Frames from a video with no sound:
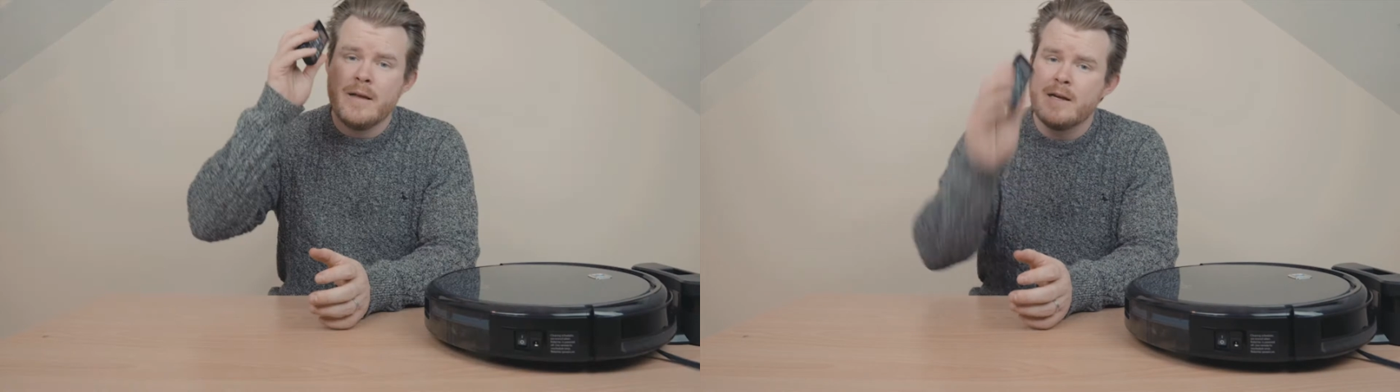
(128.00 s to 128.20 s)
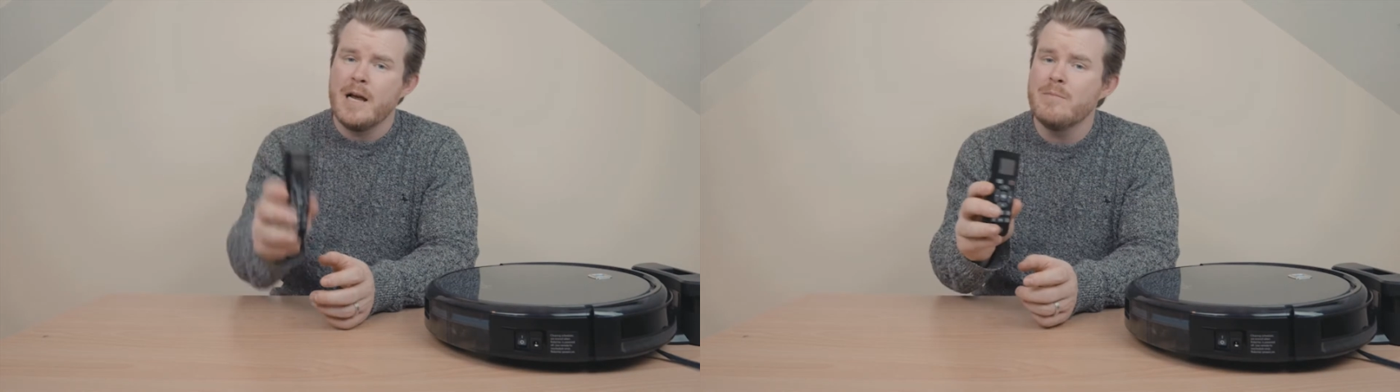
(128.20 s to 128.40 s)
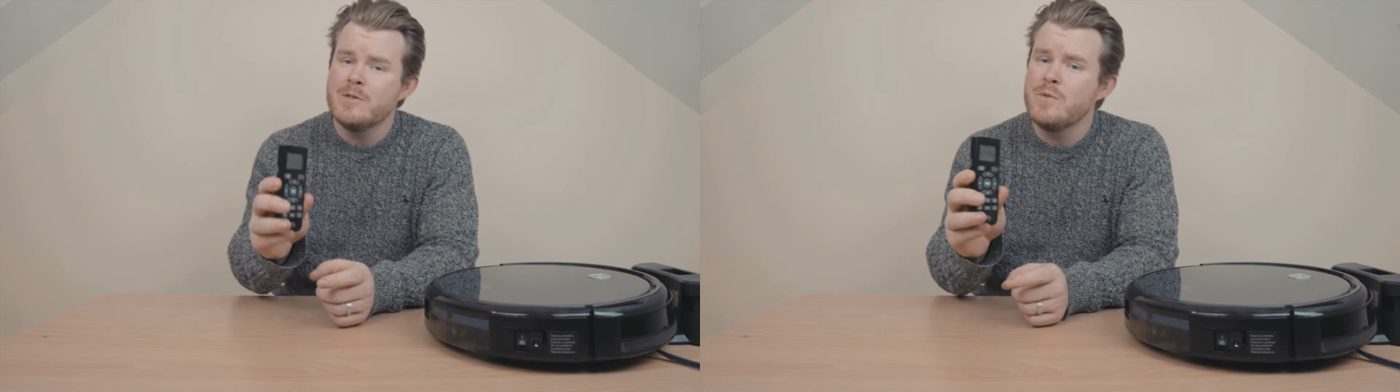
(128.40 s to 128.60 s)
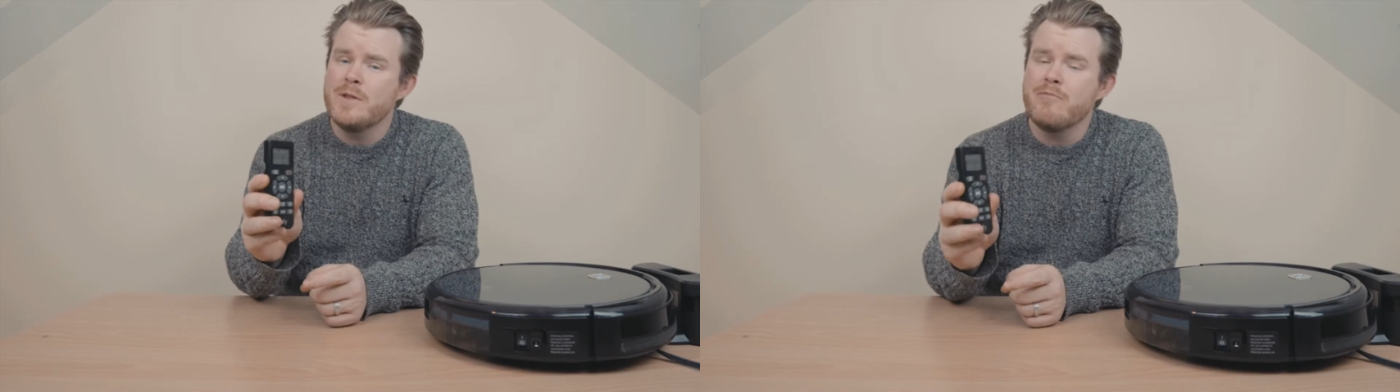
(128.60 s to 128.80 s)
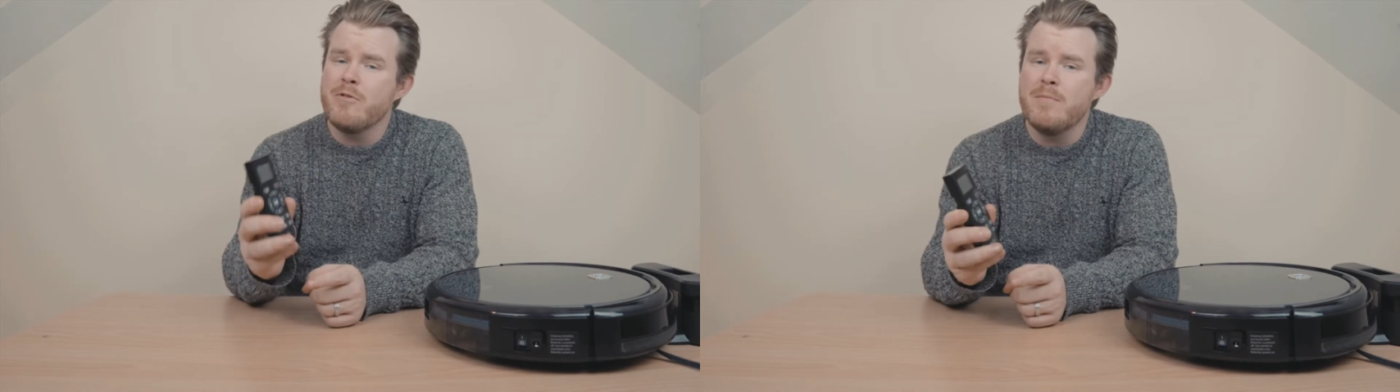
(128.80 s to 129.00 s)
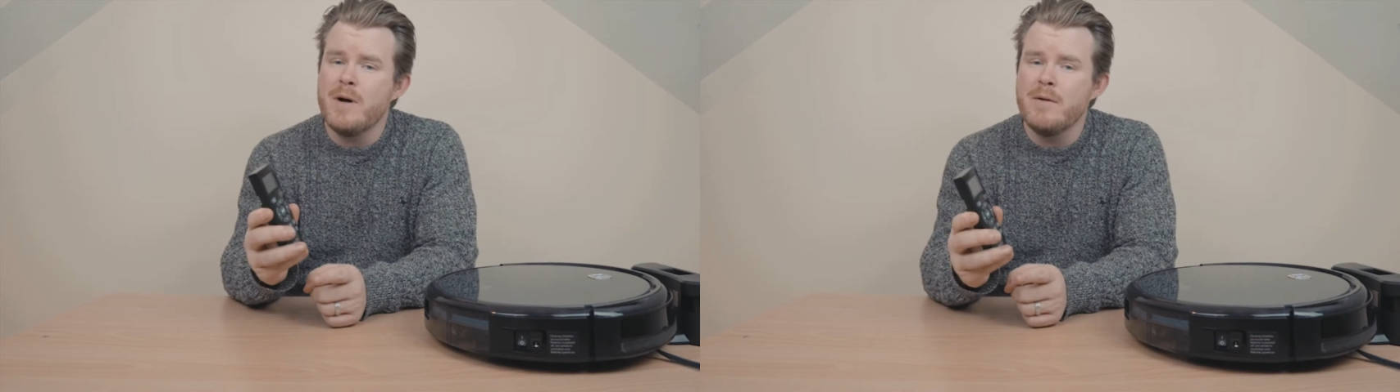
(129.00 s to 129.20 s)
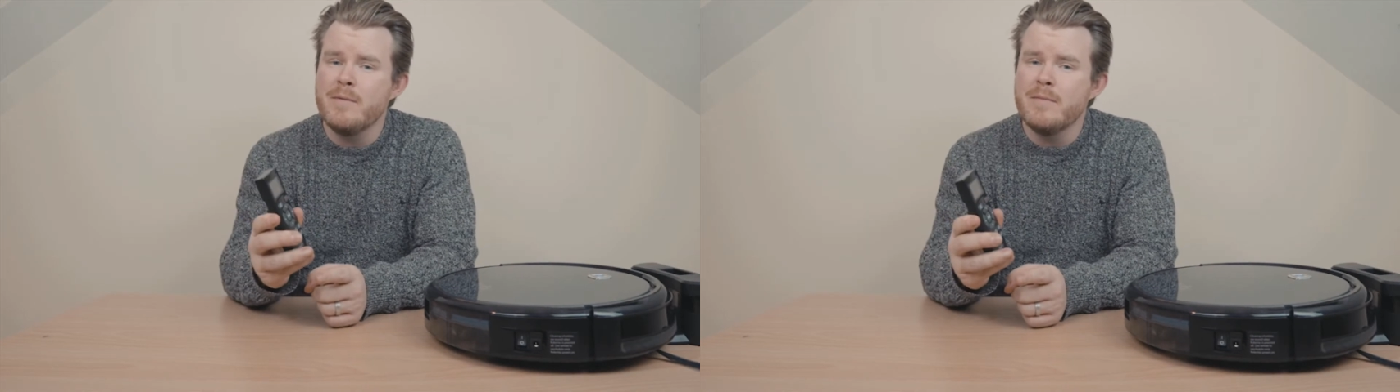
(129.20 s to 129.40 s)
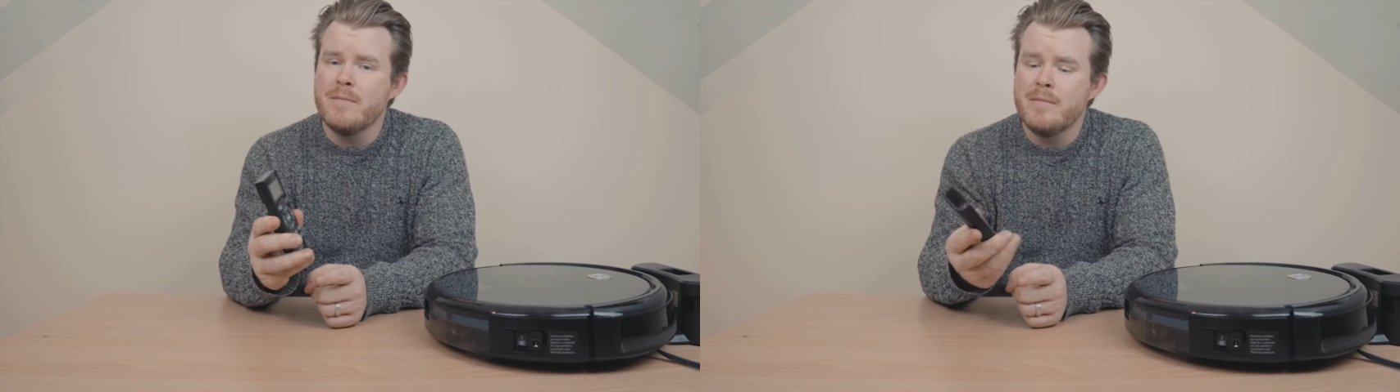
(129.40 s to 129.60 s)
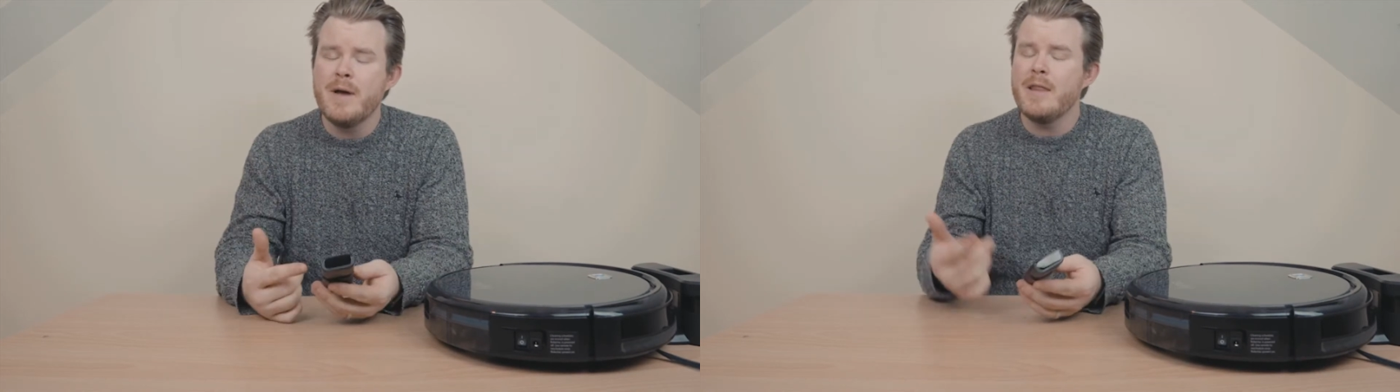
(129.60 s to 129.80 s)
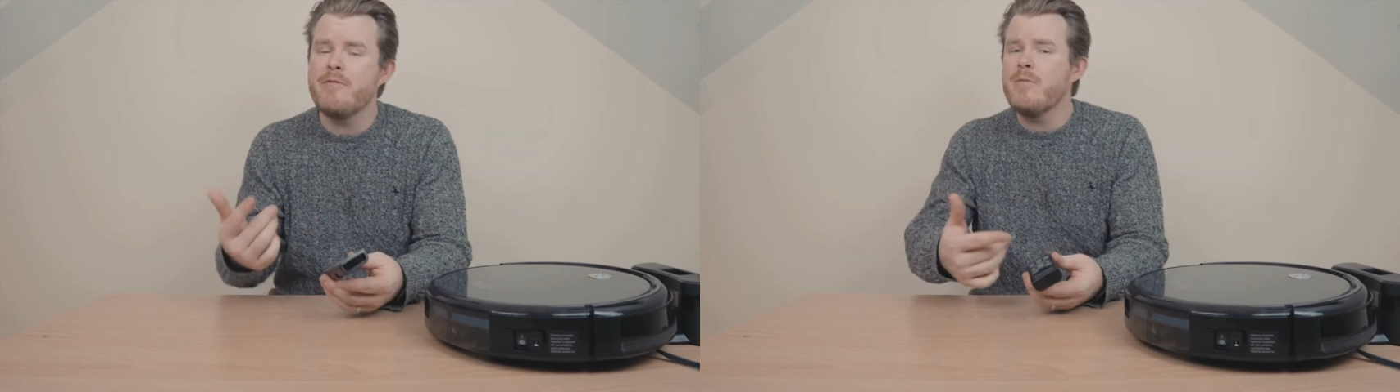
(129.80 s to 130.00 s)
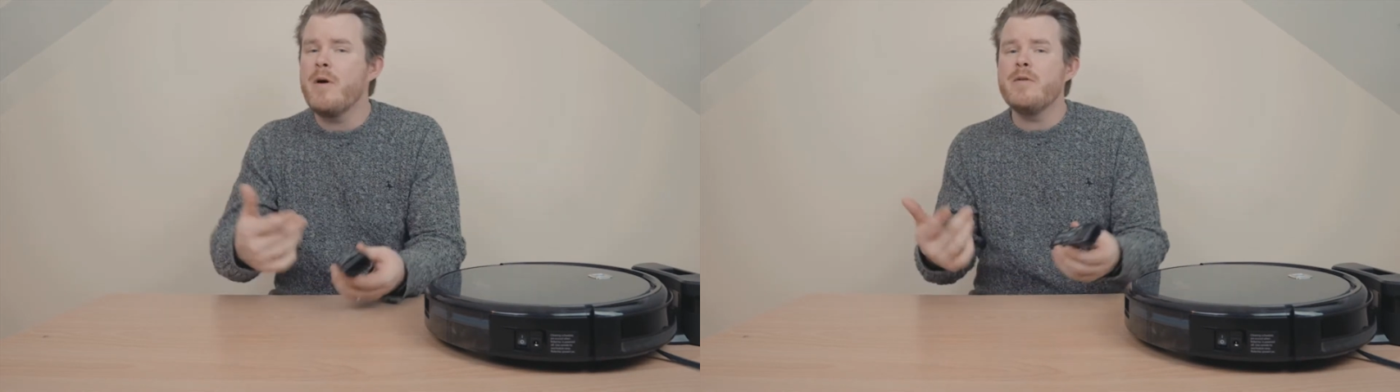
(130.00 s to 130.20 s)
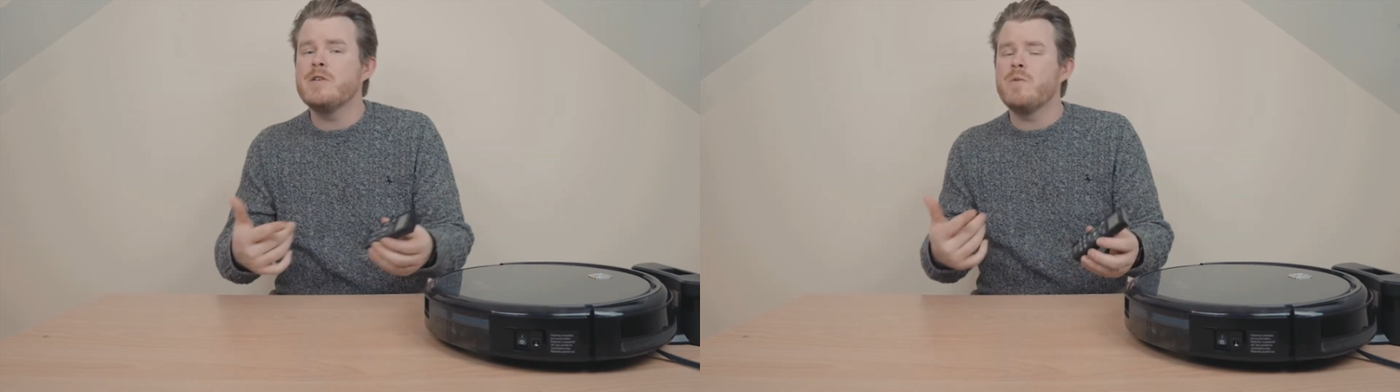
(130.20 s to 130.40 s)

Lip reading: Comes with the remote, and the remote is